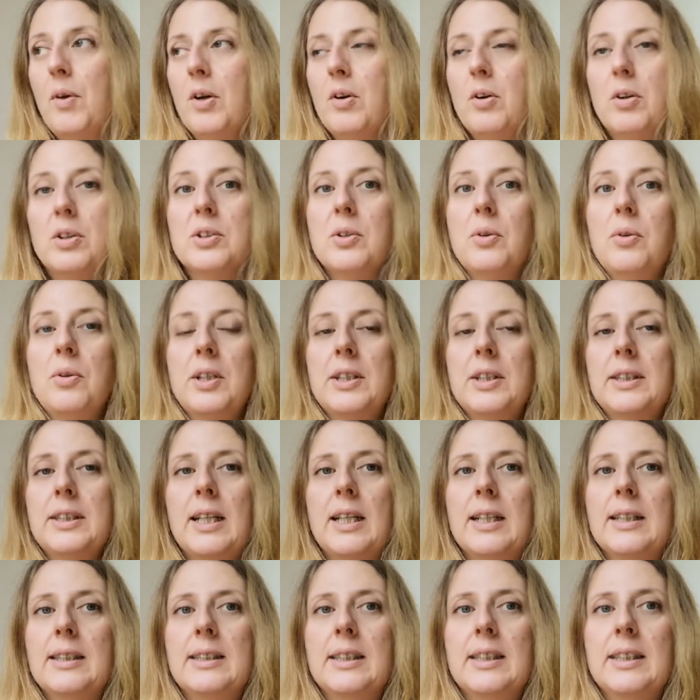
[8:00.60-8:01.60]
across all the
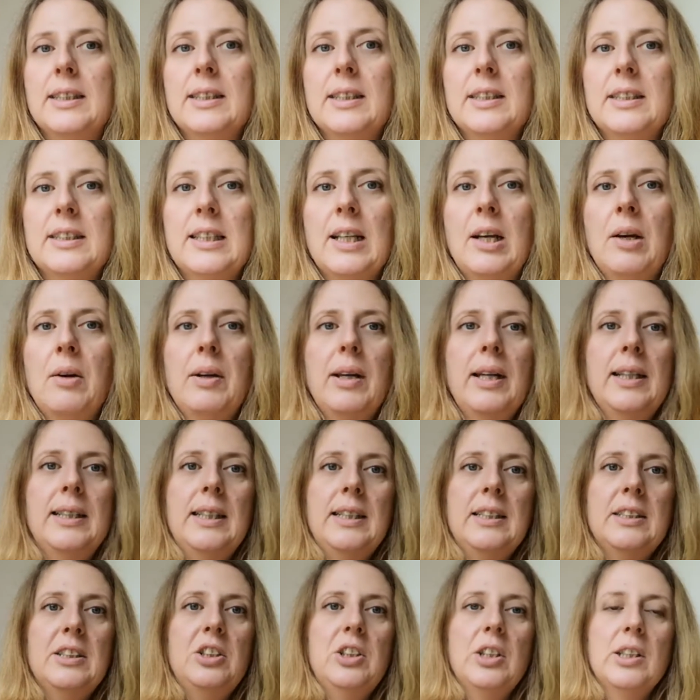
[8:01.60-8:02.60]
sizes. So
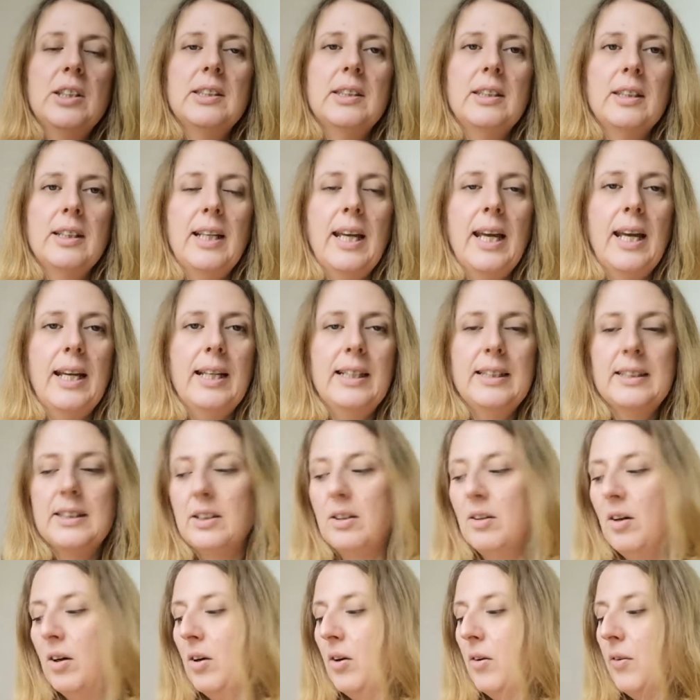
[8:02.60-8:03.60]
it is just a
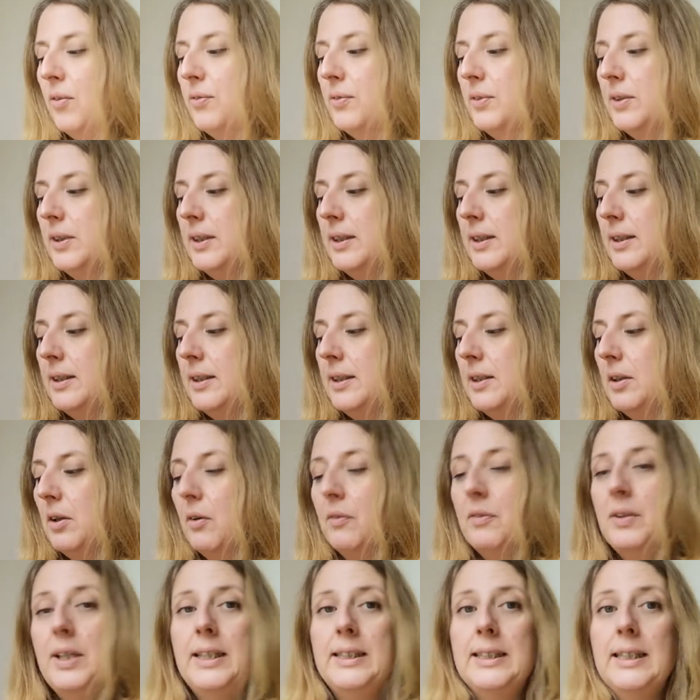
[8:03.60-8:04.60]
case of
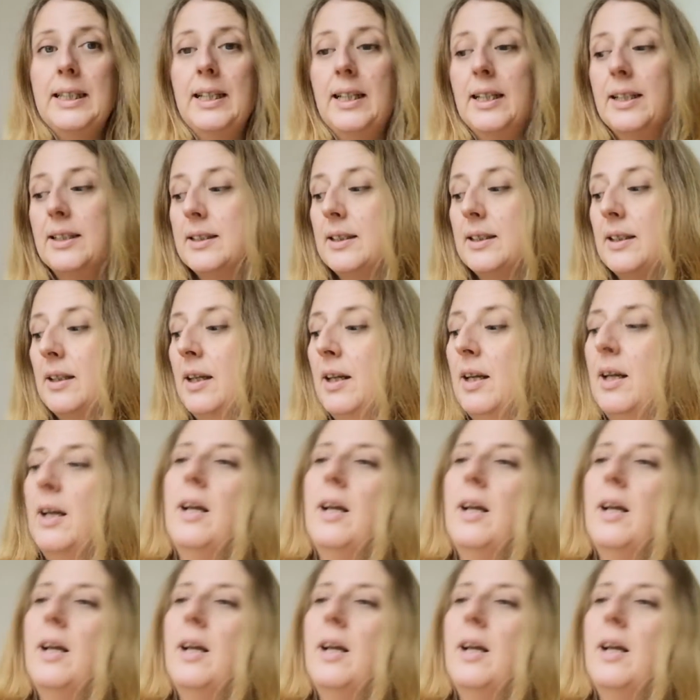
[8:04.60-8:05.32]
knitting it.